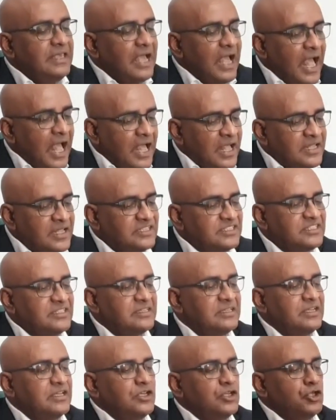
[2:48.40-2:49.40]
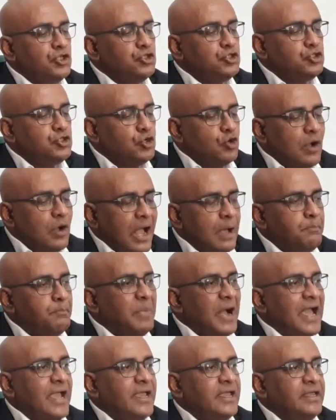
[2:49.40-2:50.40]
has to
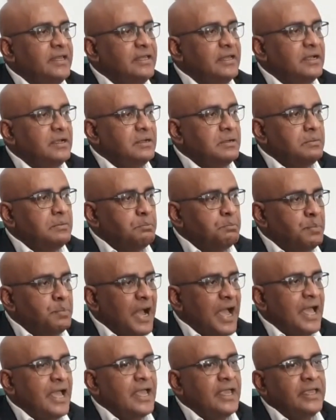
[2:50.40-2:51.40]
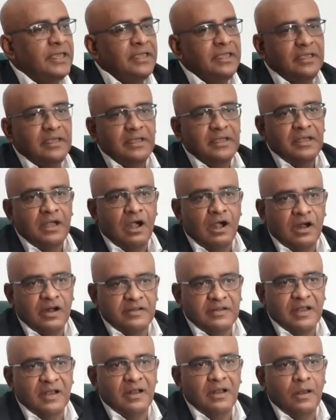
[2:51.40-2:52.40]
abide by
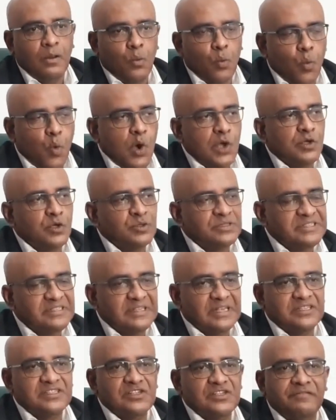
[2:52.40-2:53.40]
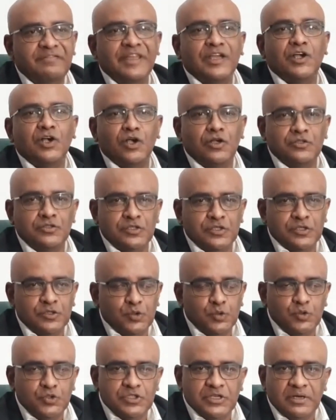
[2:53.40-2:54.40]
Article 106 of the
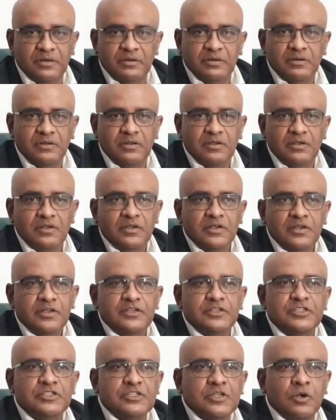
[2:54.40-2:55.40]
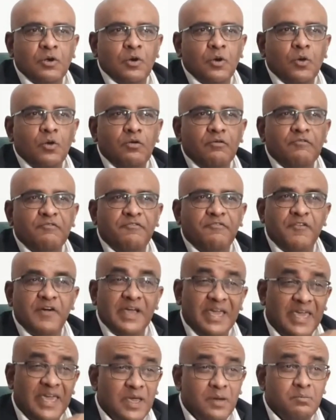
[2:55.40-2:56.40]
Constitution. So
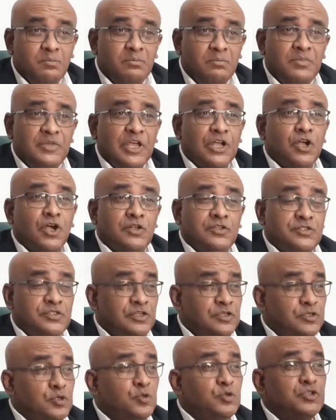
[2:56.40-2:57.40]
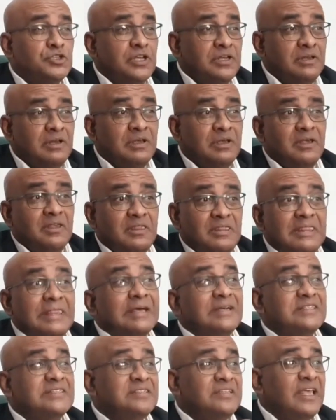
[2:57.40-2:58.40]
for him, the Constitution
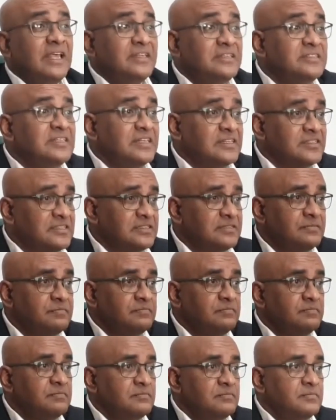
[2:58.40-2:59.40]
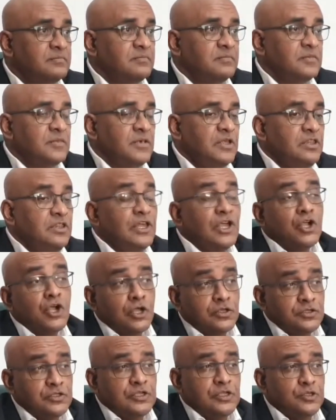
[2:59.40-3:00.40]
doesn't exist, the
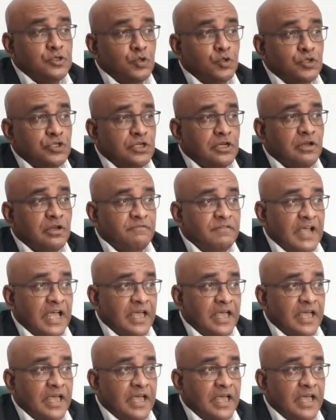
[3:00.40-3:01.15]
Constitution of